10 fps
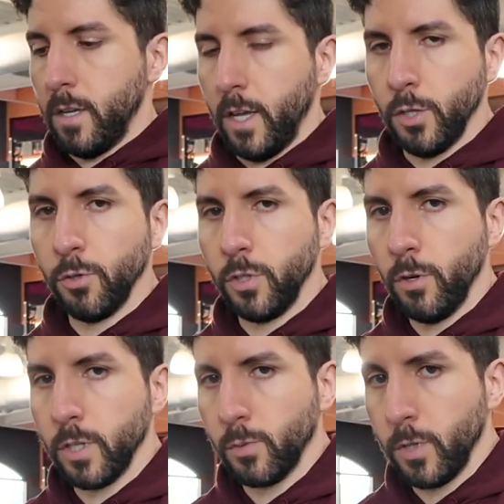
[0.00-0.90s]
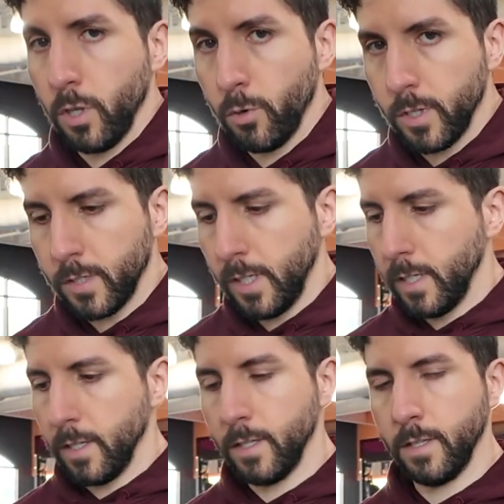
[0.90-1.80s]
And you'll notice when you lower the seat,
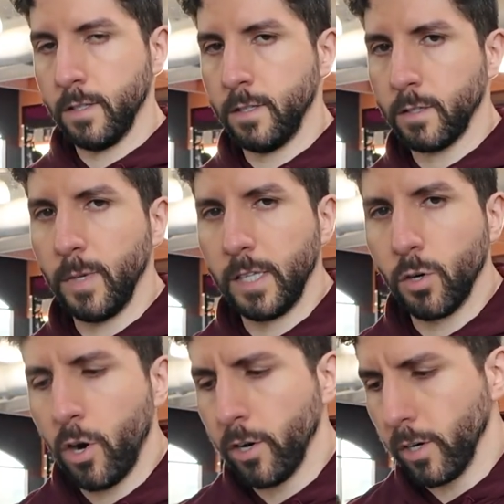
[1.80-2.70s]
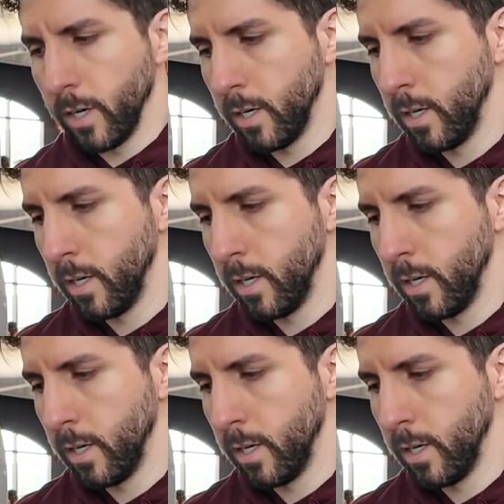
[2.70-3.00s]
it's gonna be a little harder.